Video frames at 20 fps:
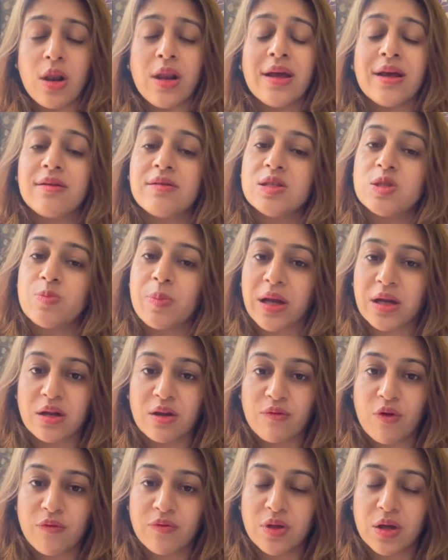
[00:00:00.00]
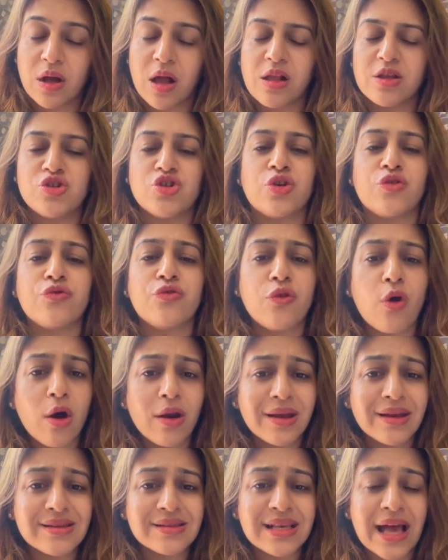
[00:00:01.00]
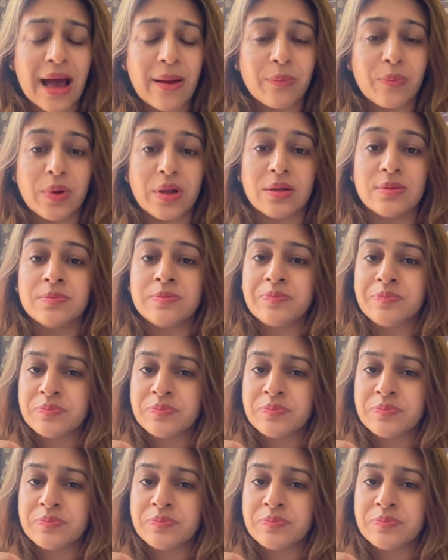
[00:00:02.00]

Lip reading: irrespective of the culture. For example,